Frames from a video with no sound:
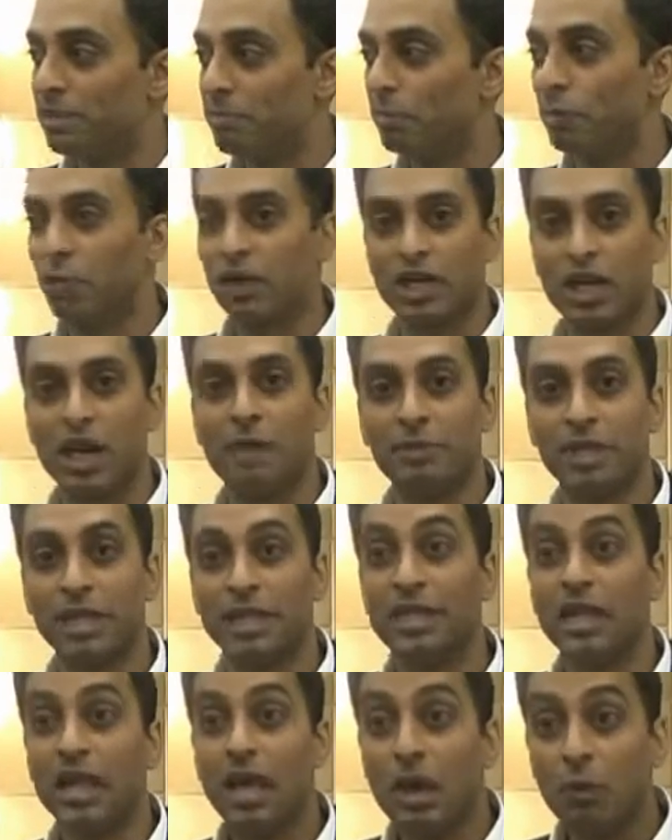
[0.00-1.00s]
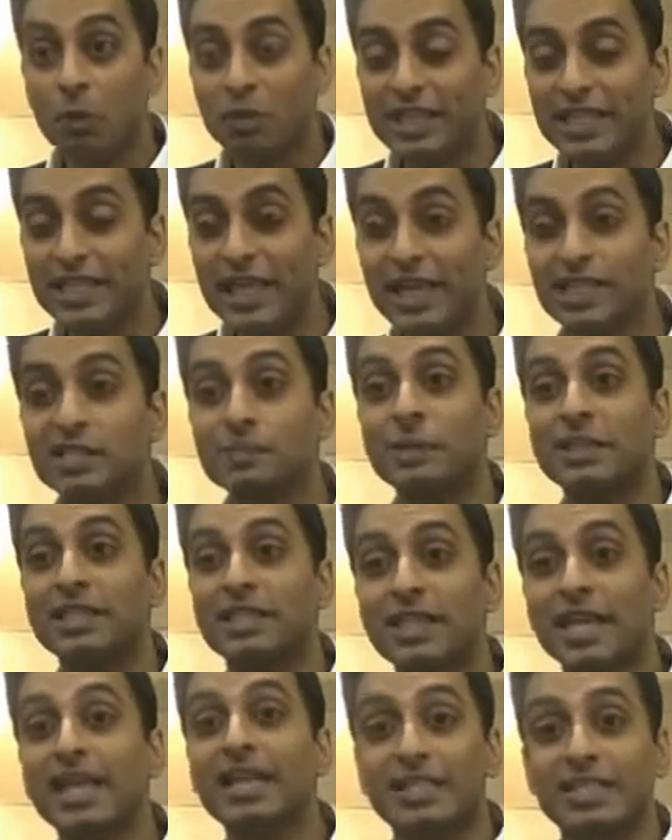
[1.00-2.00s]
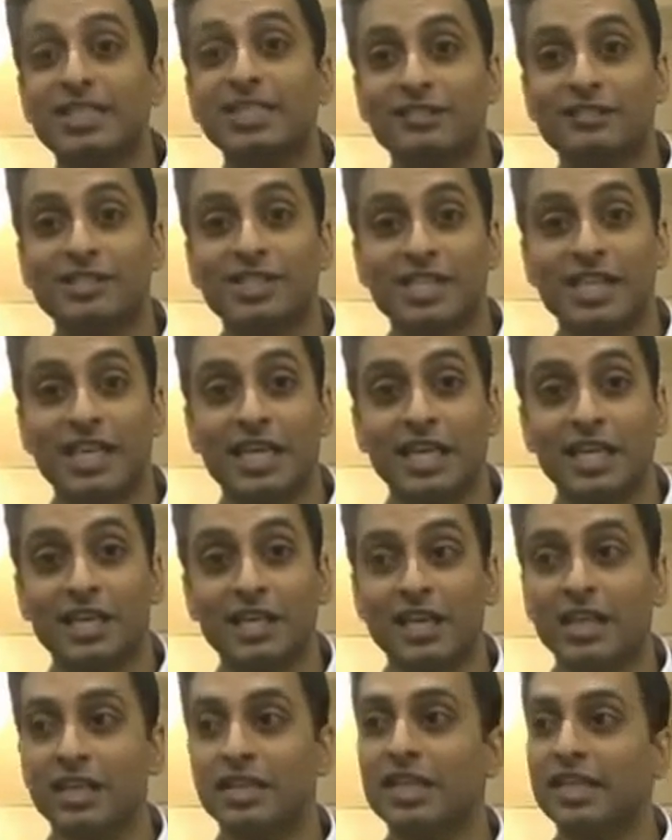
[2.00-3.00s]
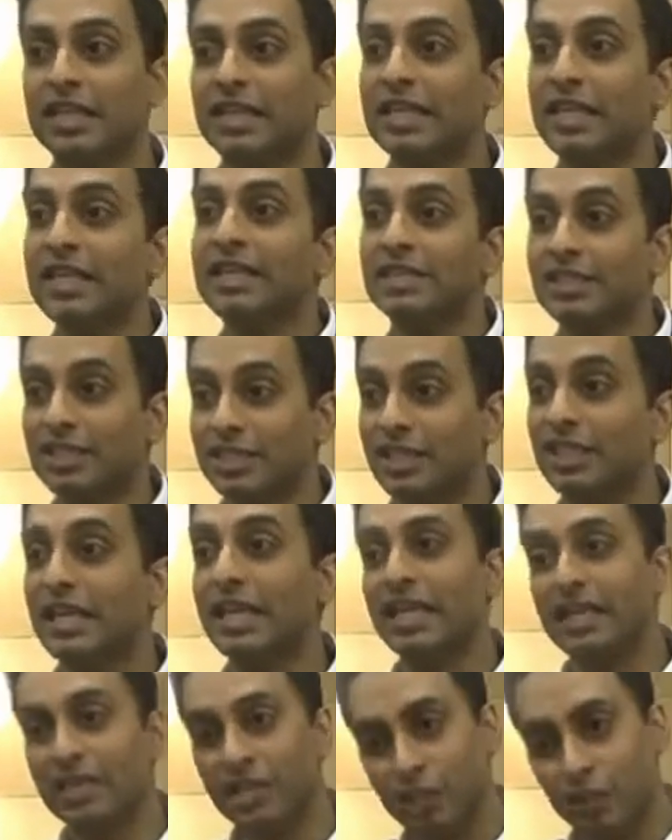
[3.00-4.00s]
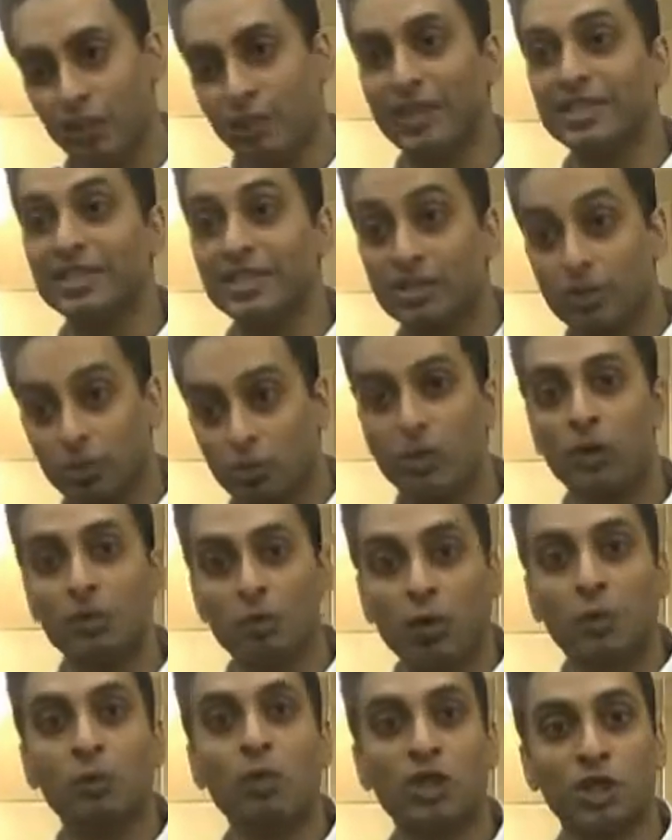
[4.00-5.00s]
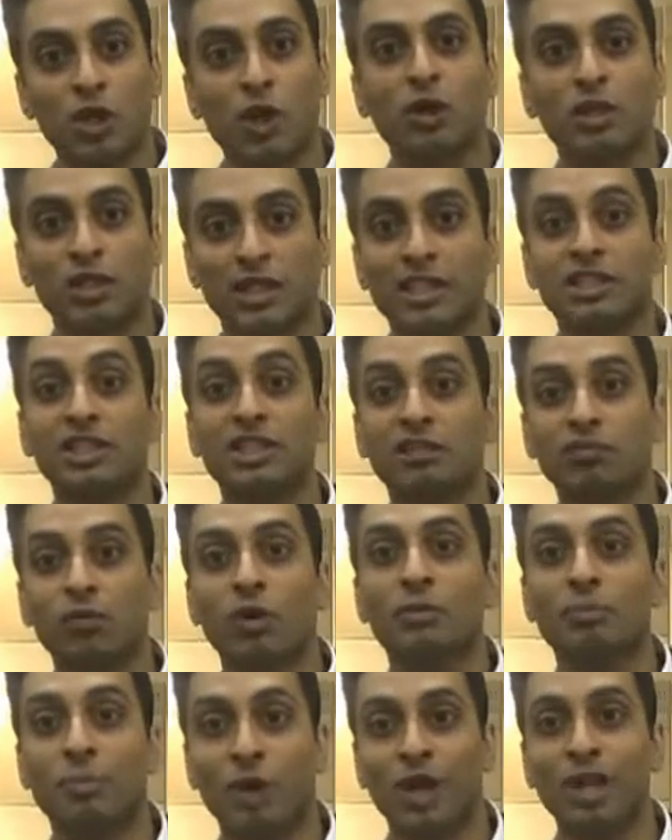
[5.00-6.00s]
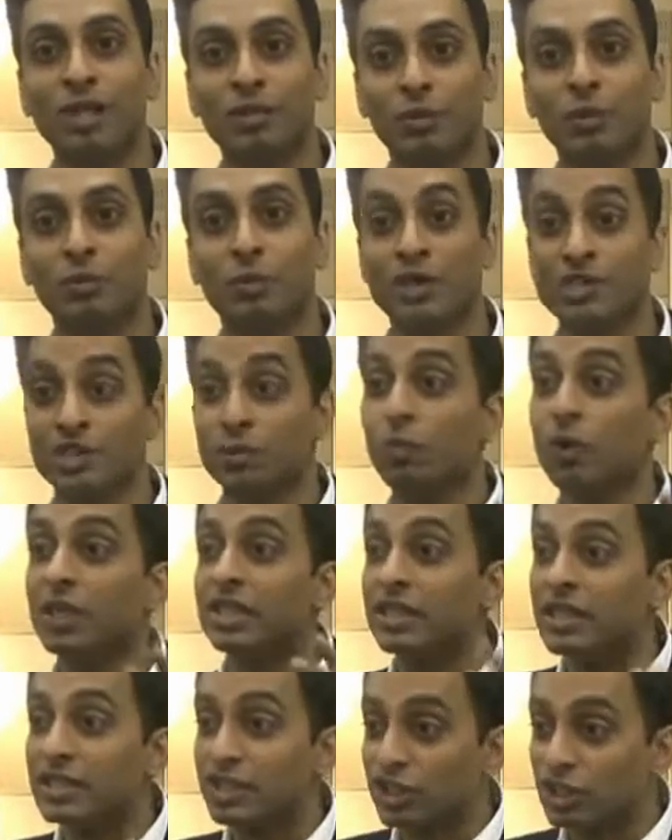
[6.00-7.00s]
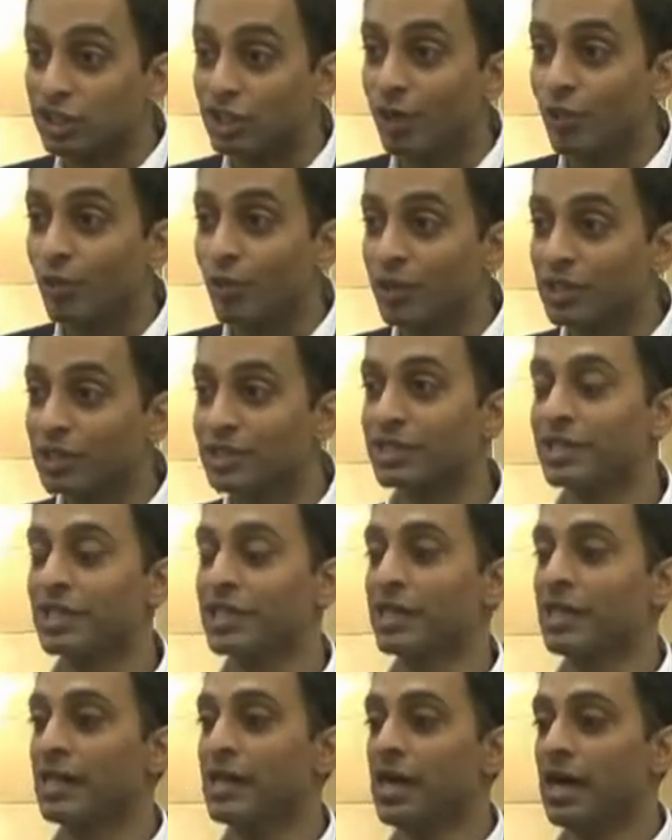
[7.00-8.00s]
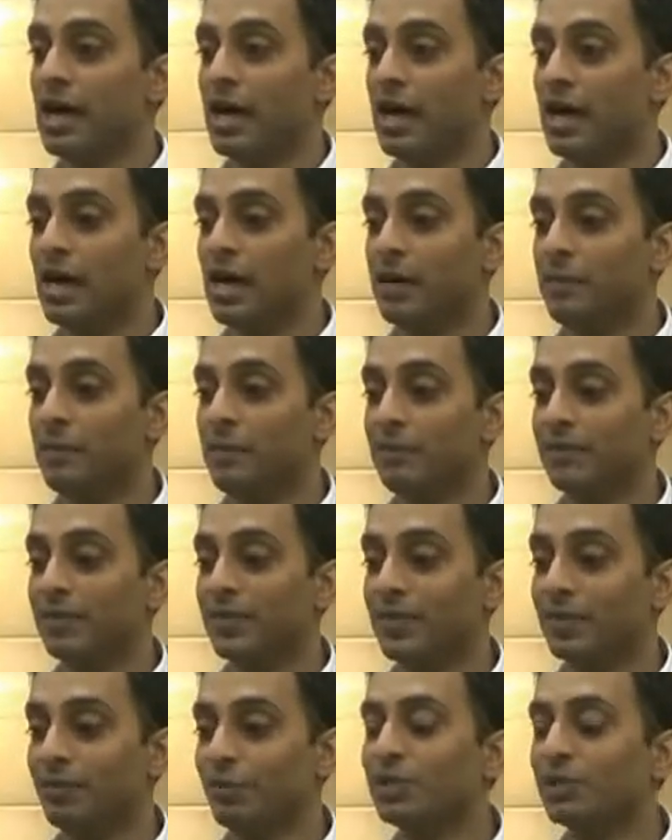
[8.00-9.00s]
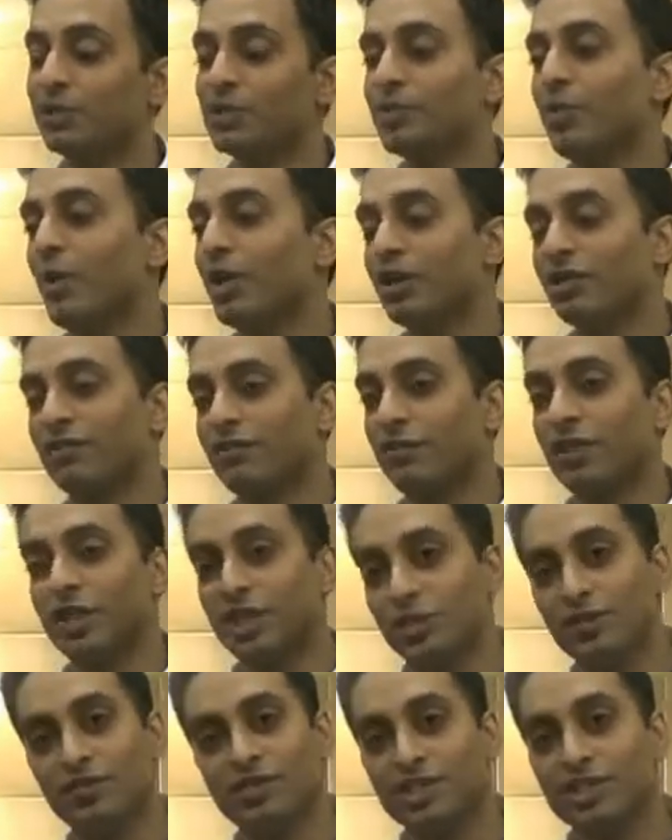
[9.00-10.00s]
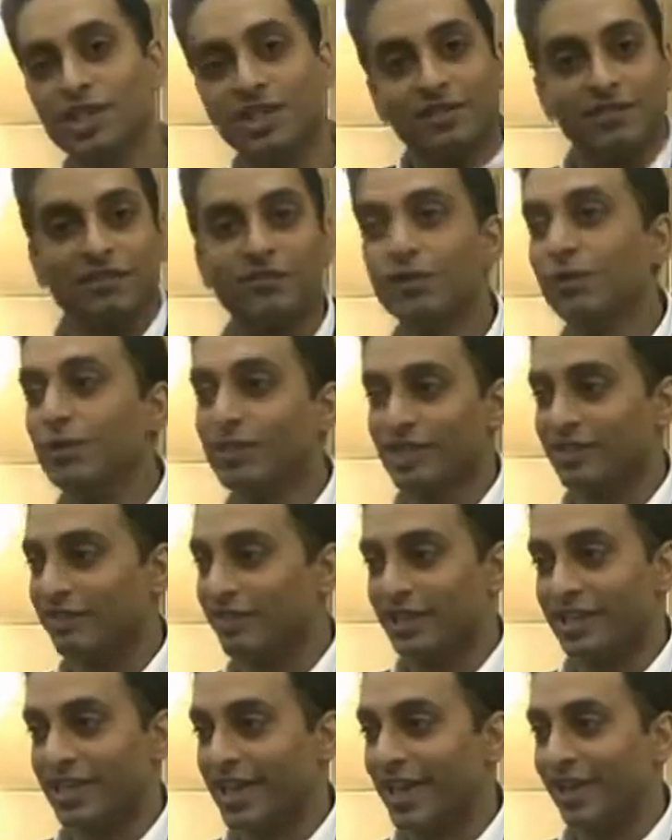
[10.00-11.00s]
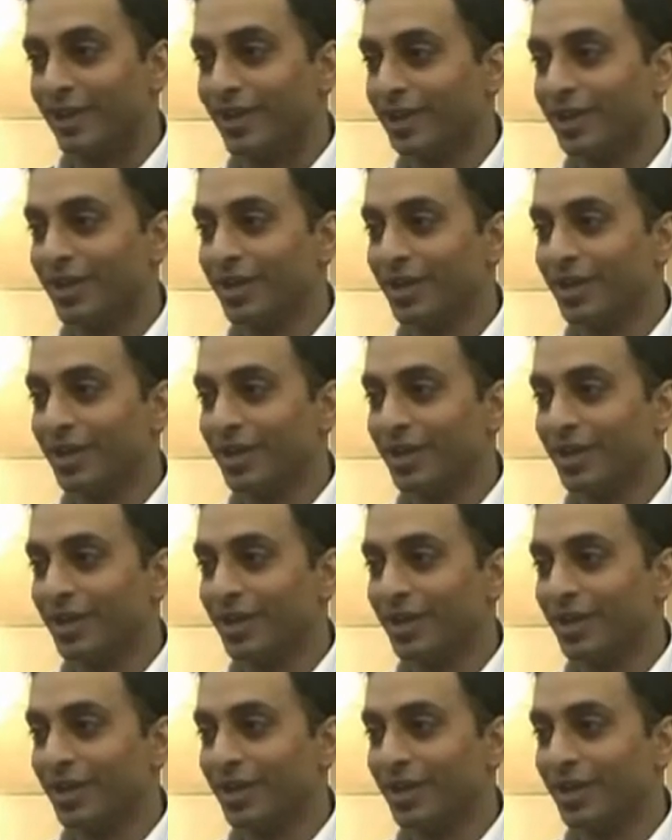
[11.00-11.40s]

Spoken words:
people were coming with the expectation of seeing the kitsch in the US, what one would call kitsch of what Bollywood was and what this show was, which was wonderful. And you've seen the fruits of it now,